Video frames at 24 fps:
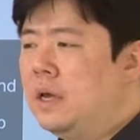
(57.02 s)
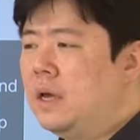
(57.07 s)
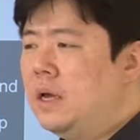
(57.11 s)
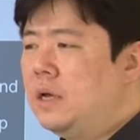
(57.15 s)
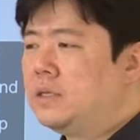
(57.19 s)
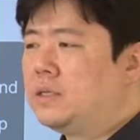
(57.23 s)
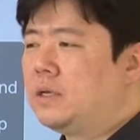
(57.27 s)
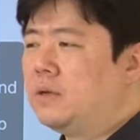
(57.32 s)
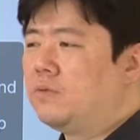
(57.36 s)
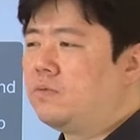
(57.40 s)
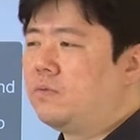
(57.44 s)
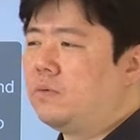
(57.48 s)

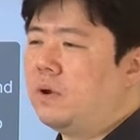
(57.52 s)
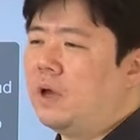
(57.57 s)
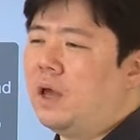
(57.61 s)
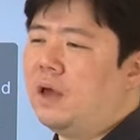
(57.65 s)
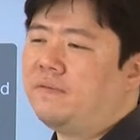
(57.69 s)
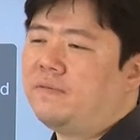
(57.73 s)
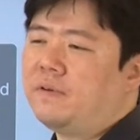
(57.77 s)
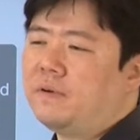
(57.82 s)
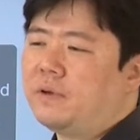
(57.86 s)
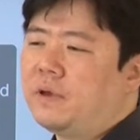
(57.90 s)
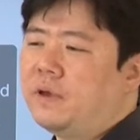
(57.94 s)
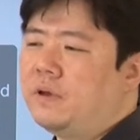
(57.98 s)
So
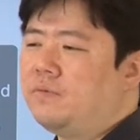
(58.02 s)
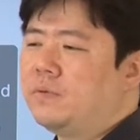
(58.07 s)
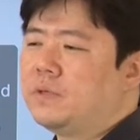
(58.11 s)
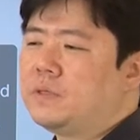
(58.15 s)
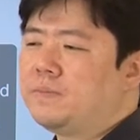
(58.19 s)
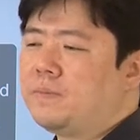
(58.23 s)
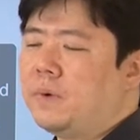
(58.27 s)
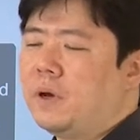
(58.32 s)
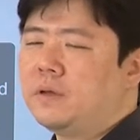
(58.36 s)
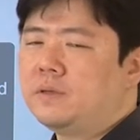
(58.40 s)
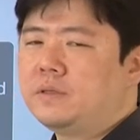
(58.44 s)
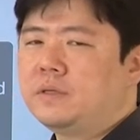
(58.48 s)
FRQ
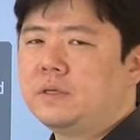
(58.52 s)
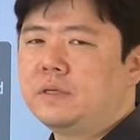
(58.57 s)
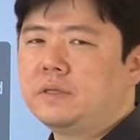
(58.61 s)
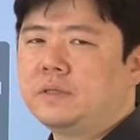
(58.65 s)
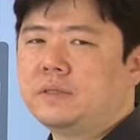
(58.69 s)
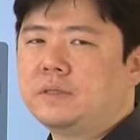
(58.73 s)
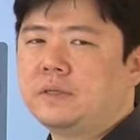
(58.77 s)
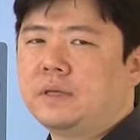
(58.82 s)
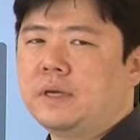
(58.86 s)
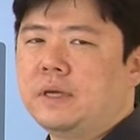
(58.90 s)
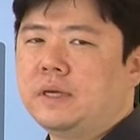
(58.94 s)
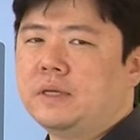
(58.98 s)

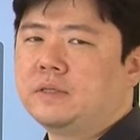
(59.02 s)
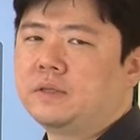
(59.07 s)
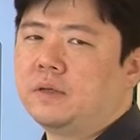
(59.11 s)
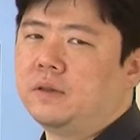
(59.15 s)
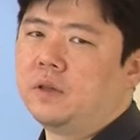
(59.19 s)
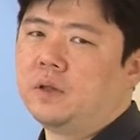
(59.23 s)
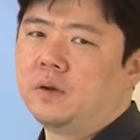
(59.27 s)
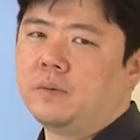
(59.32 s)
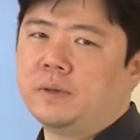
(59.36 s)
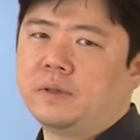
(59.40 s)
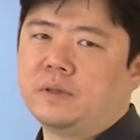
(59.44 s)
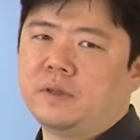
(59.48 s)
responses is a
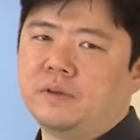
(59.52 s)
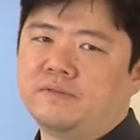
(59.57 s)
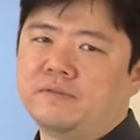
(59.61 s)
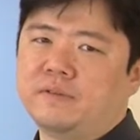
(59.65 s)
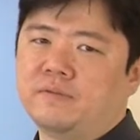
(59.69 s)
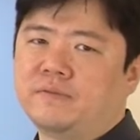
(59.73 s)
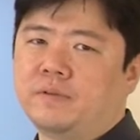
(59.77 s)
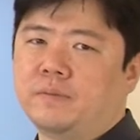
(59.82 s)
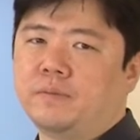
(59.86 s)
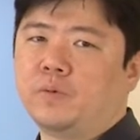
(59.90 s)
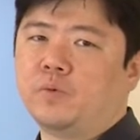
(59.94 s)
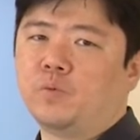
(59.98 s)
little bit
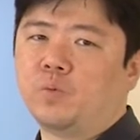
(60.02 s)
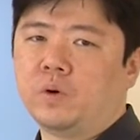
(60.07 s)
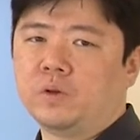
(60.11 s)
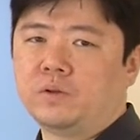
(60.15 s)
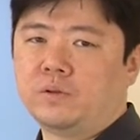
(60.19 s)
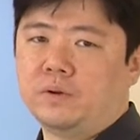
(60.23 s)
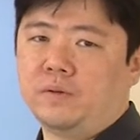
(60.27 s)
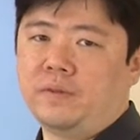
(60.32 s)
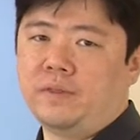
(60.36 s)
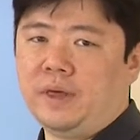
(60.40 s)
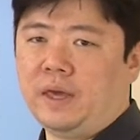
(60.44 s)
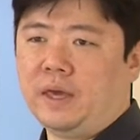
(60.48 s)
different from what
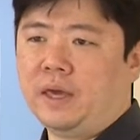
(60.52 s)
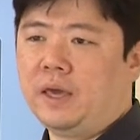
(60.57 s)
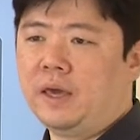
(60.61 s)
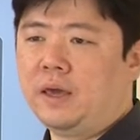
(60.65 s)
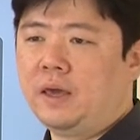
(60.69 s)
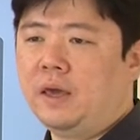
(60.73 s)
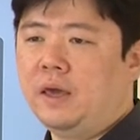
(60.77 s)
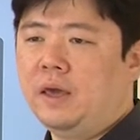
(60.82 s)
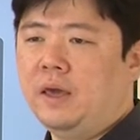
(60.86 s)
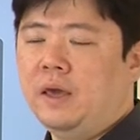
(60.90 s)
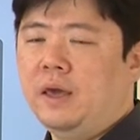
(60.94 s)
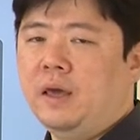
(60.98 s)
you're
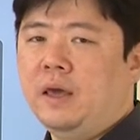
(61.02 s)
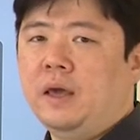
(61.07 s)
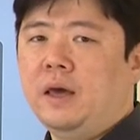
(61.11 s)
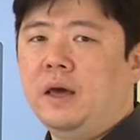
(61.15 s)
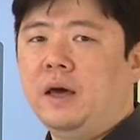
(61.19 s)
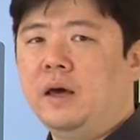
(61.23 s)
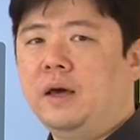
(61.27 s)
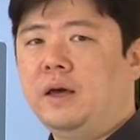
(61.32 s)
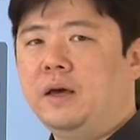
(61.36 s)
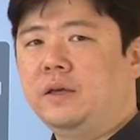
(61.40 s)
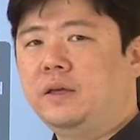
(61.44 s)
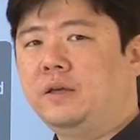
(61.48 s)
thinking.
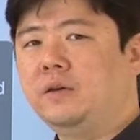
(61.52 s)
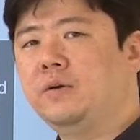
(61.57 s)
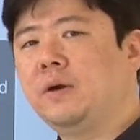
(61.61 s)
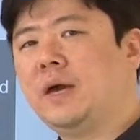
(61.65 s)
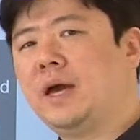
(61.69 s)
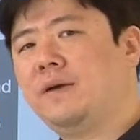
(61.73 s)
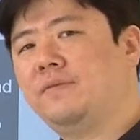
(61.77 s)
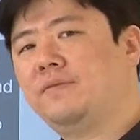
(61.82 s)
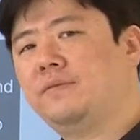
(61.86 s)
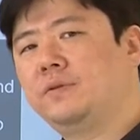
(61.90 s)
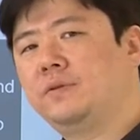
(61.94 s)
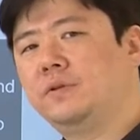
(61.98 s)
You
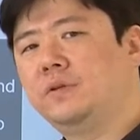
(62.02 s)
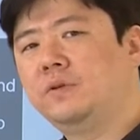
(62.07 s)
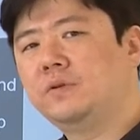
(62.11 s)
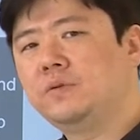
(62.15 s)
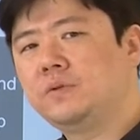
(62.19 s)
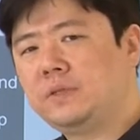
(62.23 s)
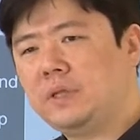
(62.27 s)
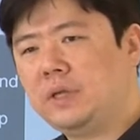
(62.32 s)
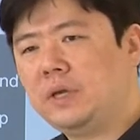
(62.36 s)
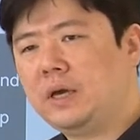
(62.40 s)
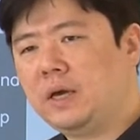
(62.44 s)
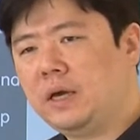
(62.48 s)
have to
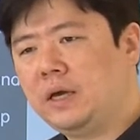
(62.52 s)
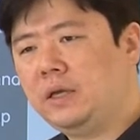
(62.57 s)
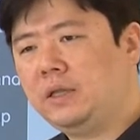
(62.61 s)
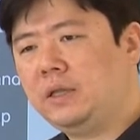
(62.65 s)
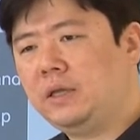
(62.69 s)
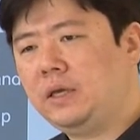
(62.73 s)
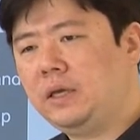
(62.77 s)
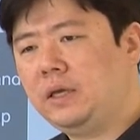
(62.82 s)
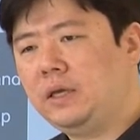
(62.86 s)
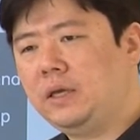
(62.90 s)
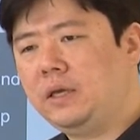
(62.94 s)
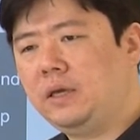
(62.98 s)
use the
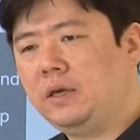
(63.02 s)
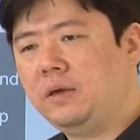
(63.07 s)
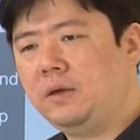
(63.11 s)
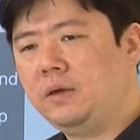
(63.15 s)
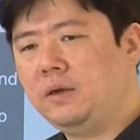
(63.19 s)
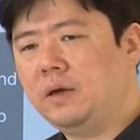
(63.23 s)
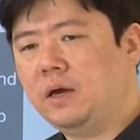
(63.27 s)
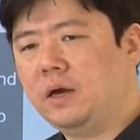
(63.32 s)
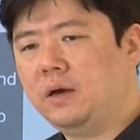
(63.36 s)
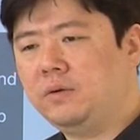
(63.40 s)
IDE.